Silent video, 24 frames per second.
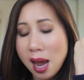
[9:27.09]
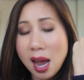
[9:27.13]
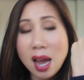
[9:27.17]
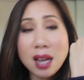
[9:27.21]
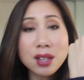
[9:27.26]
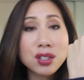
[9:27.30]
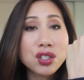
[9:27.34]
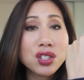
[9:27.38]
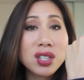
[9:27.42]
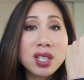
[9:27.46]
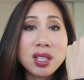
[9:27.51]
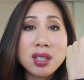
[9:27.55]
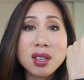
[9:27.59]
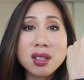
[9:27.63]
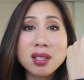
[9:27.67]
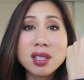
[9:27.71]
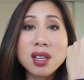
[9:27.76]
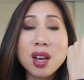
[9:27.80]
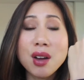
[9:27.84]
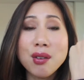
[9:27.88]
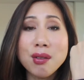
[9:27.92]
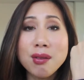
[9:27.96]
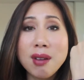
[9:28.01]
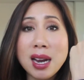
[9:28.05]
And she
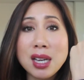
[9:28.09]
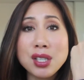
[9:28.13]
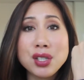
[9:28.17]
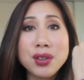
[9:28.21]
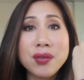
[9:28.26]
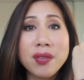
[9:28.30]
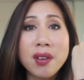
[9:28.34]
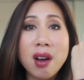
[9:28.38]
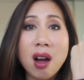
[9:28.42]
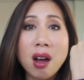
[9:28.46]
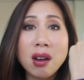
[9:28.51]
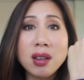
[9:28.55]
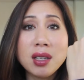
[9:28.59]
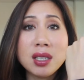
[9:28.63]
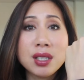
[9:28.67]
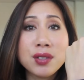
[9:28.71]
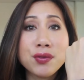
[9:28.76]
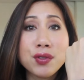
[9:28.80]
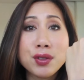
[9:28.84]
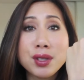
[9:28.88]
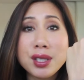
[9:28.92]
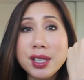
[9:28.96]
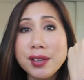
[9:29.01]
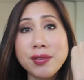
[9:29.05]
does a range of
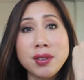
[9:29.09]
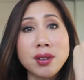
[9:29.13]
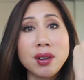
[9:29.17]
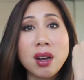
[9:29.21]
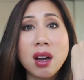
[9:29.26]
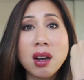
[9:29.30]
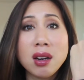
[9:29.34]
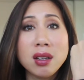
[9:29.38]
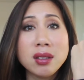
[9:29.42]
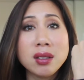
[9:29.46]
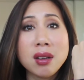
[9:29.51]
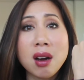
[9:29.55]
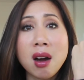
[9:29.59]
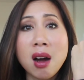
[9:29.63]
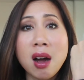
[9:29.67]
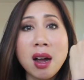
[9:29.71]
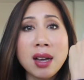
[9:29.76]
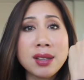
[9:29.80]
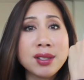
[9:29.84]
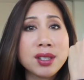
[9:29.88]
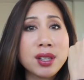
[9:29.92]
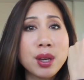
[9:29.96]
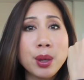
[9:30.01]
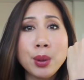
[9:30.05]
colours for different coloured
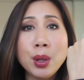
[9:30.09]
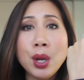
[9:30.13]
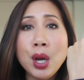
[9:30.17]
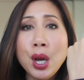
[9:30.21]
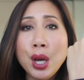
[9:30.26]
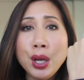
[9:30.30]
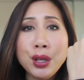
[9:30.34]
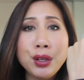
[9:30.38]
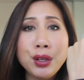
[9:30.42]
eyes, so